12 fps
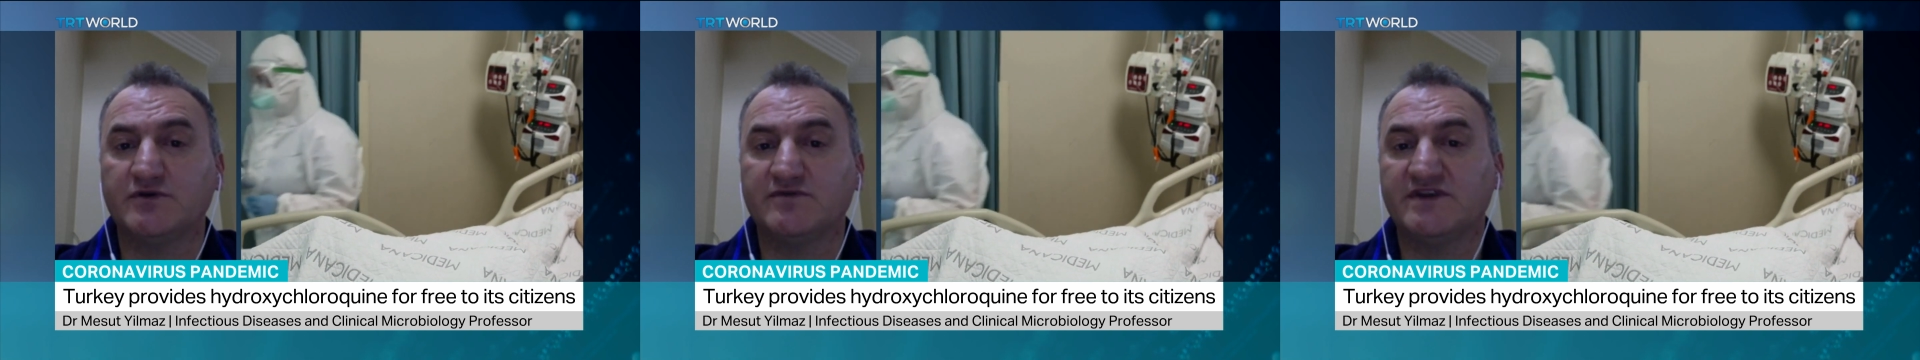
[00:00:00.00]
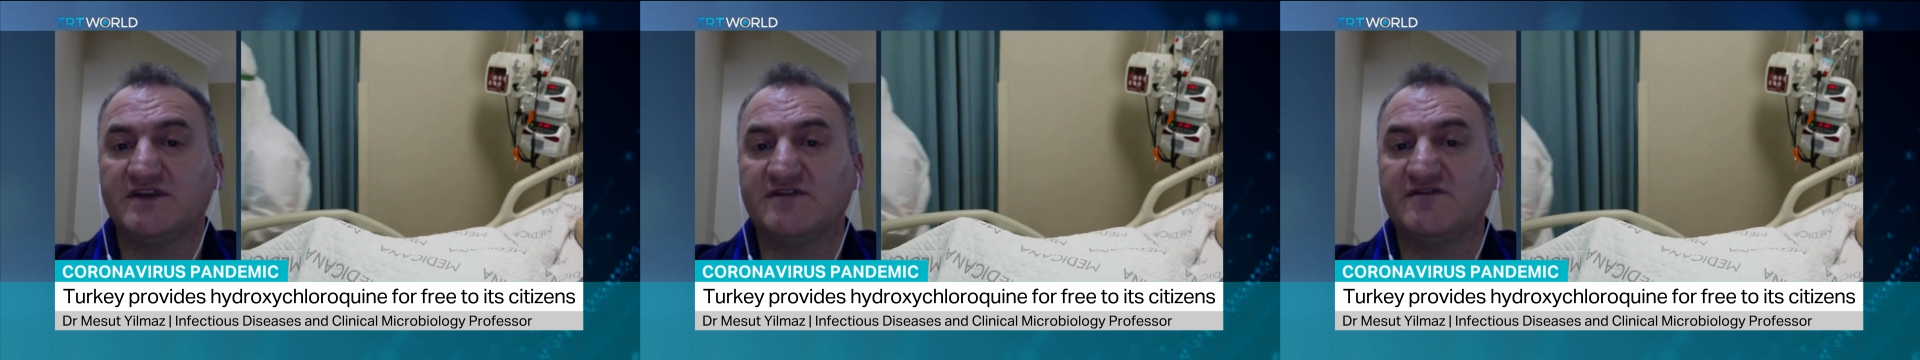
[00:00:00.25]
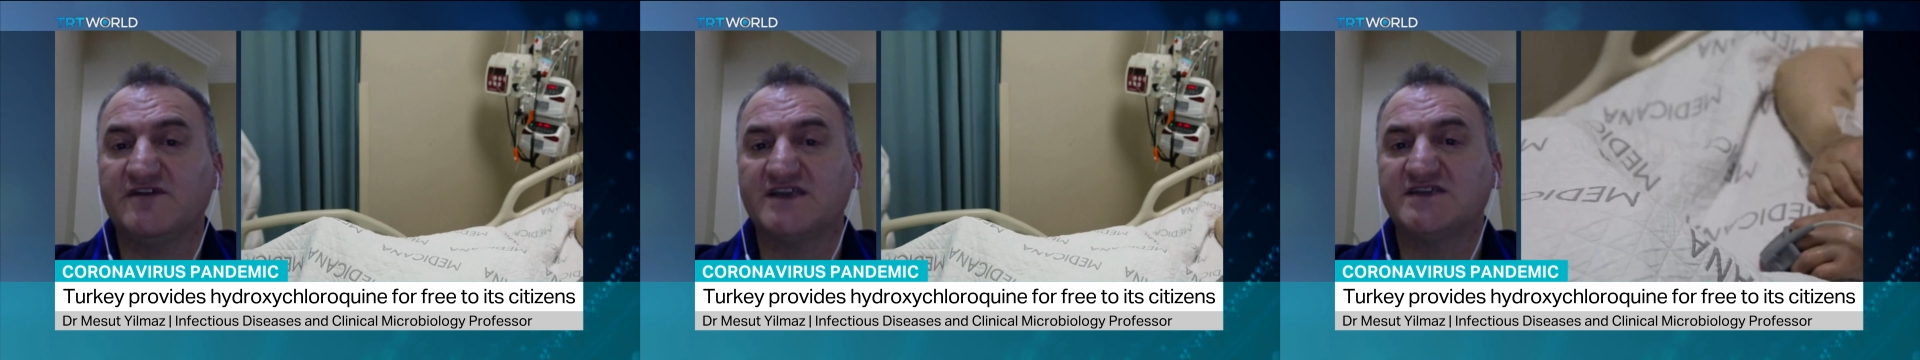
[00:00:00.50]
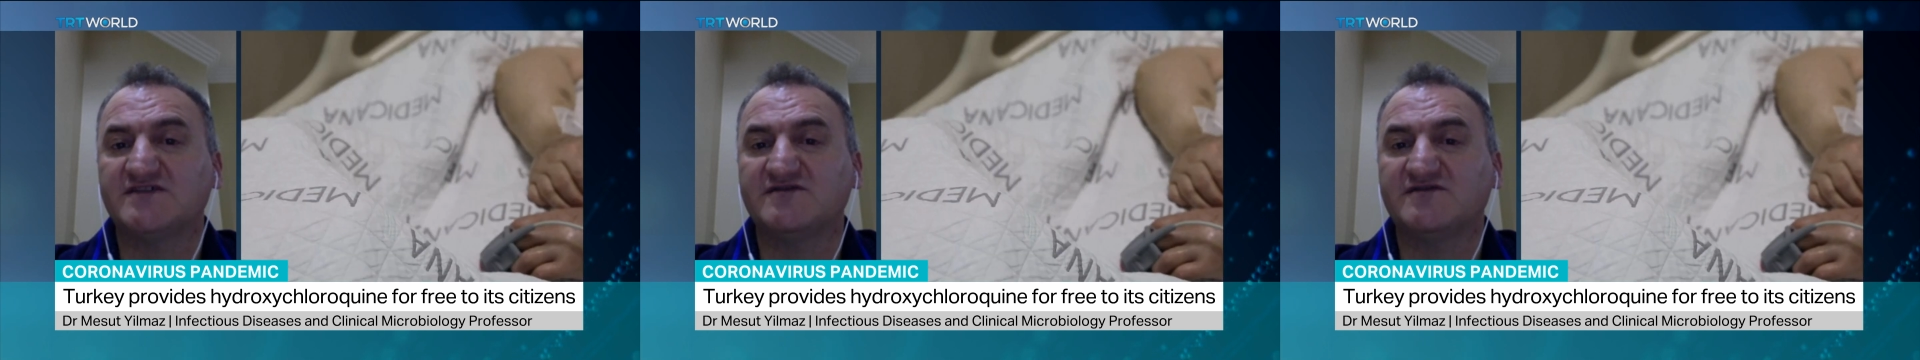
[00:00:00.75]
proven
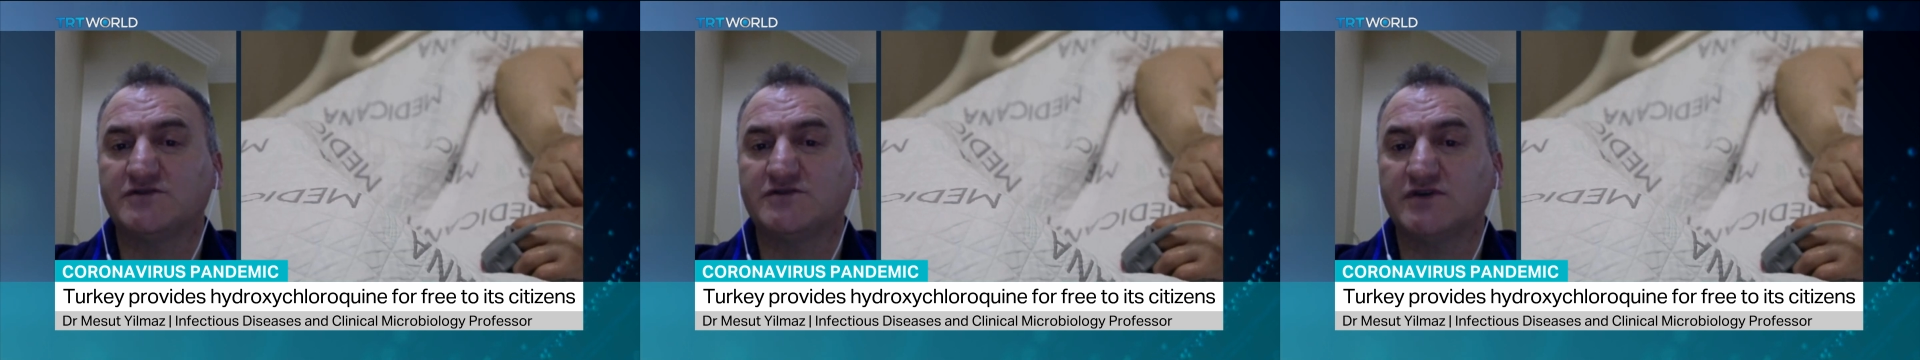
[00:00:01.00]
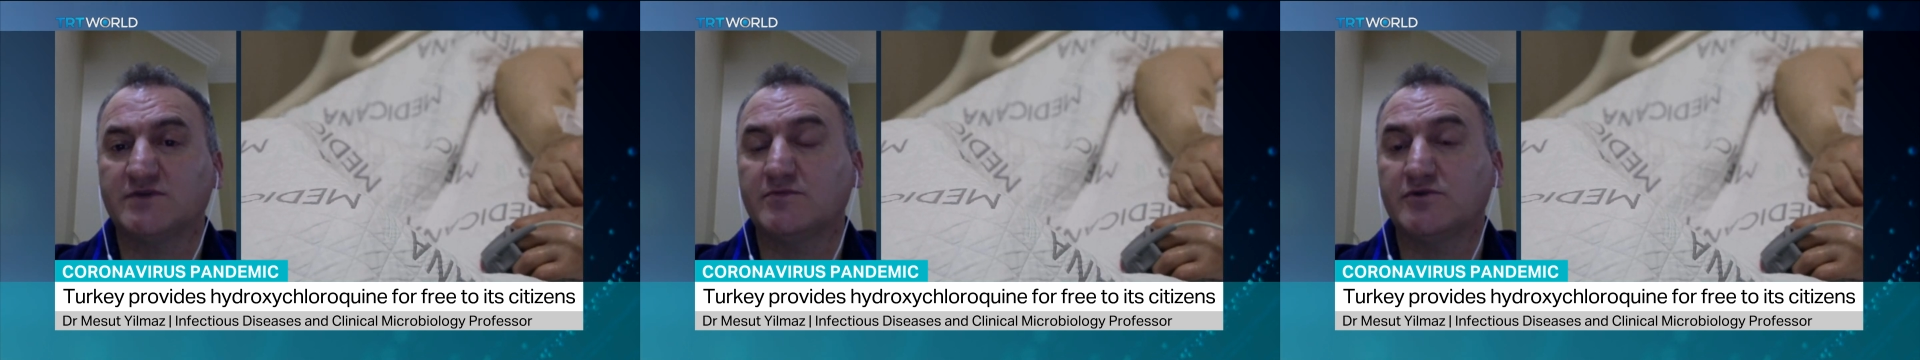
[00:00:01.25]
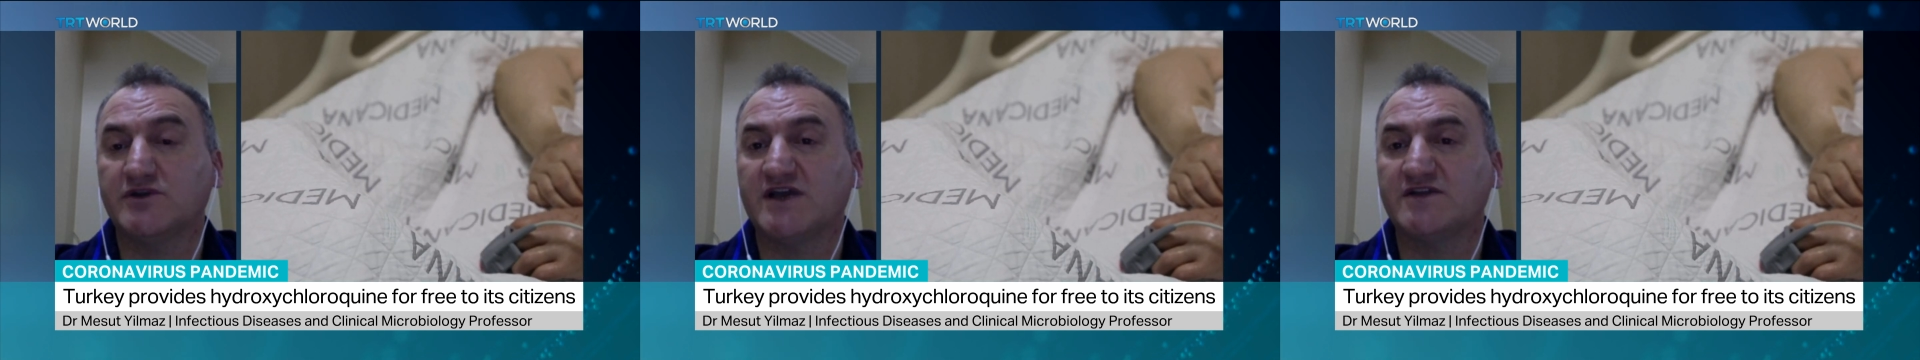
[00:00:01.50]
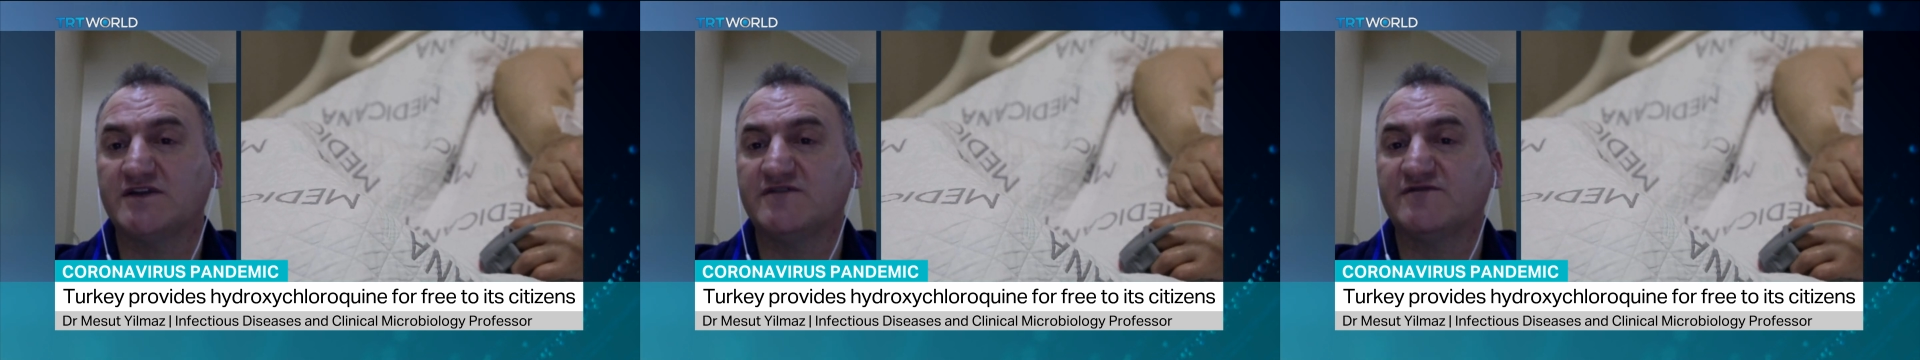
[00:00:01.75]
effective treatment
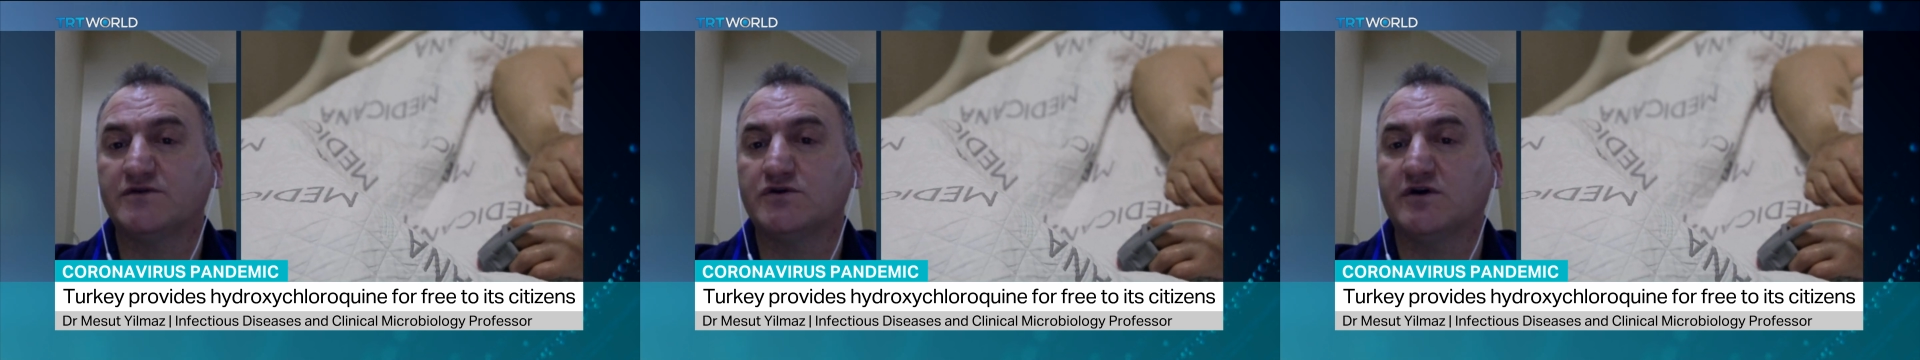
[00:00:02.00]
modality for